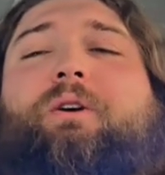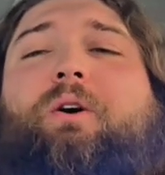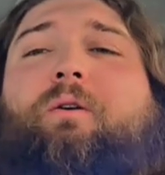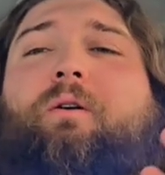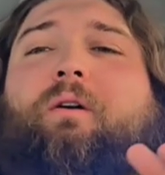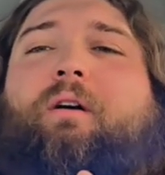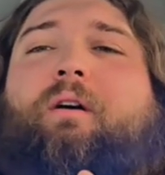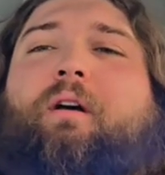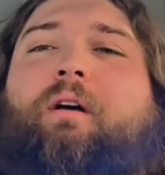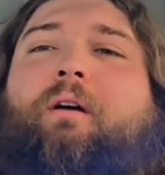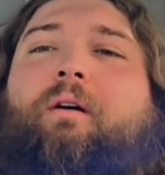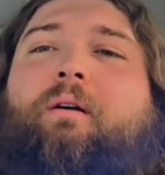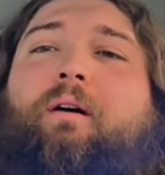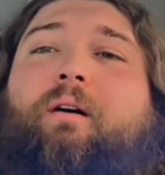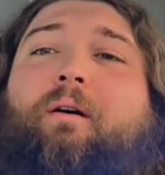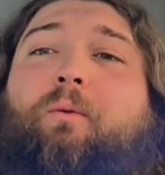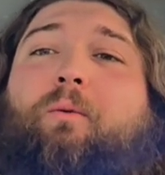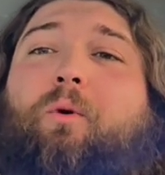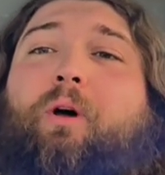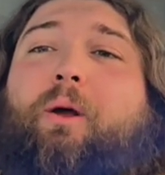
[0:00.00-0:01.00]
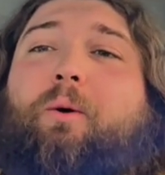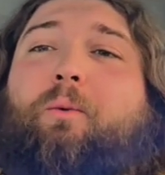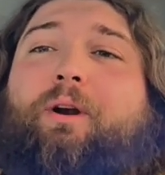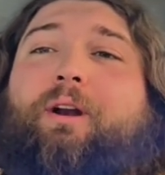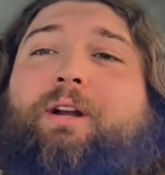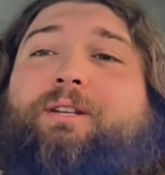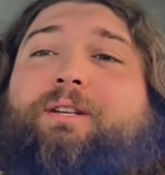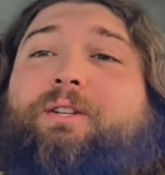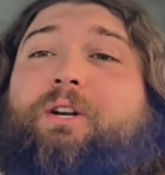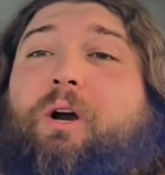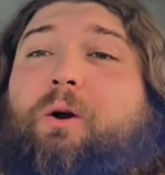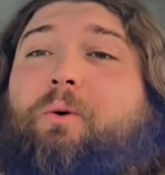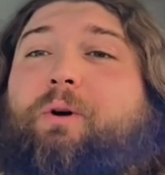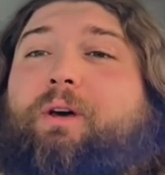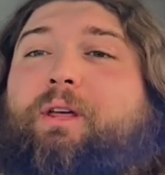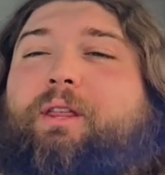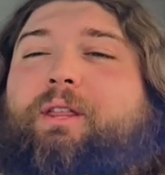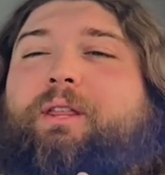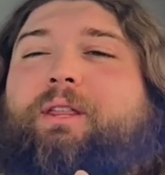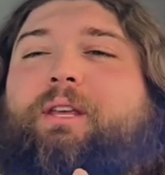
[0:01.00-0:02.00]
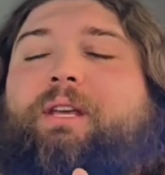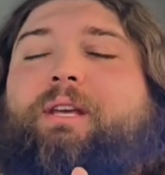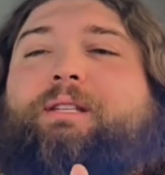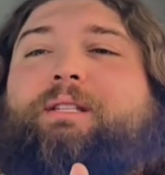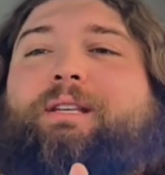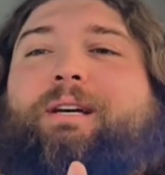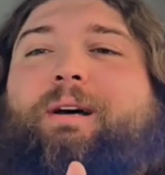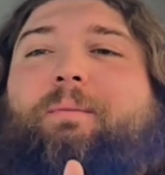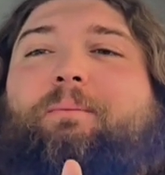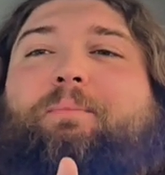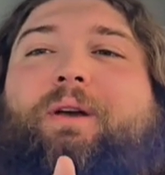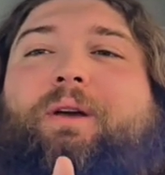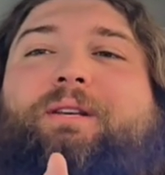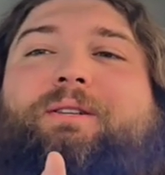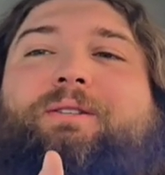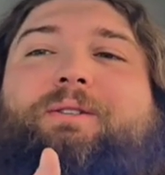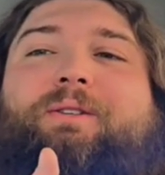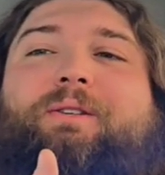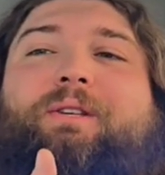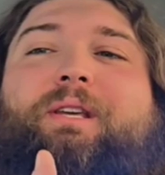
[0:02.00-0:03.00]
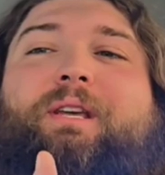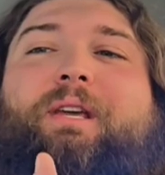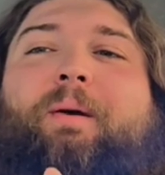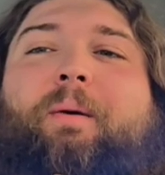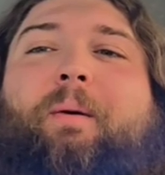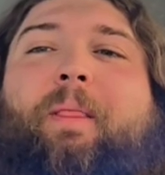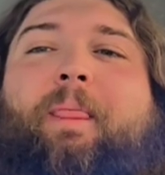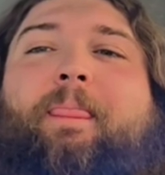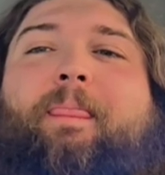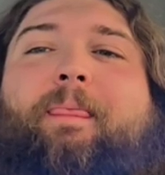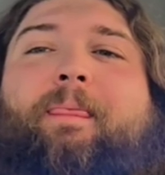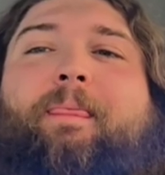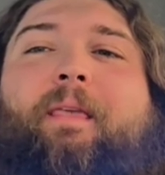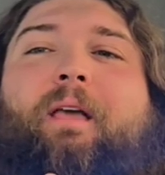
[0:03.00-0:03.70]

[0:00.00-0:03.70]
So what I want to start with is basically